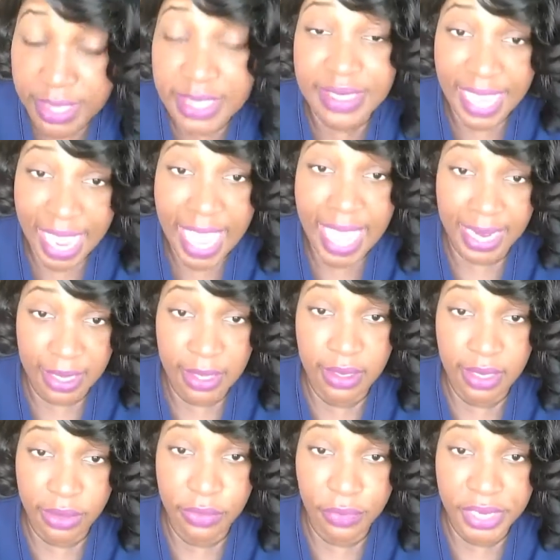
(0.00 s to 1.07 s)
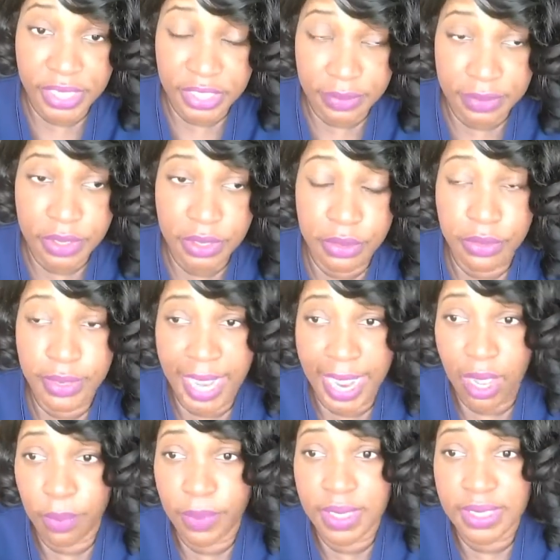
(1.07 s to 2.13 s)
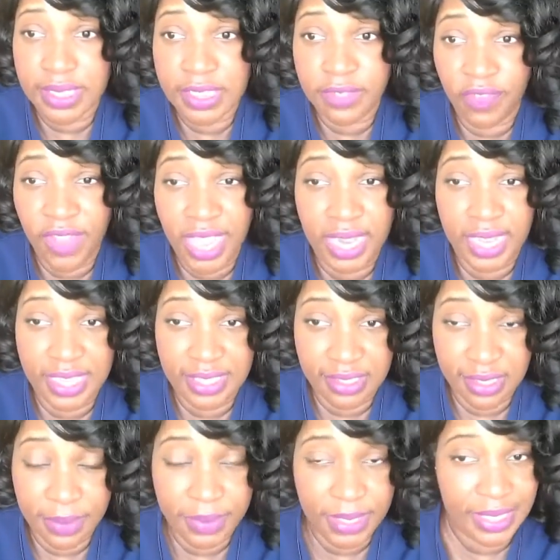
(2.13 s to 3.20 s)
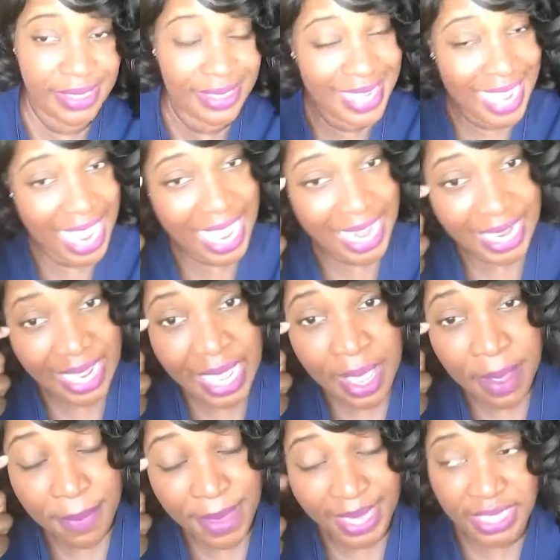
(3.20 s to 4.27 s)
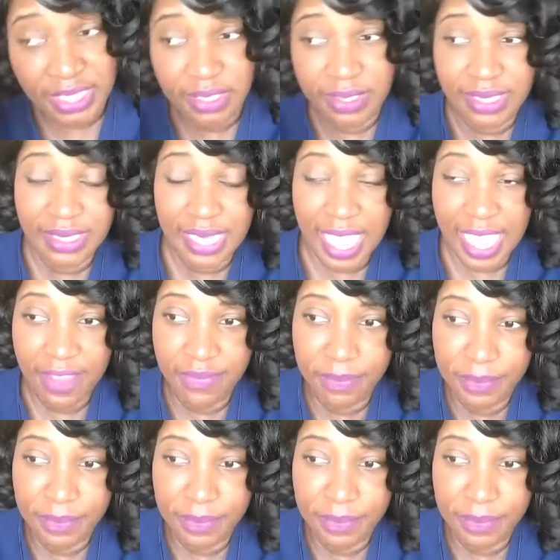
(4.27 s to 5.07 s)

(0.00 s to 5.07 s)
His daddy can reach him too now because he's finally accepted his daddy back into his life.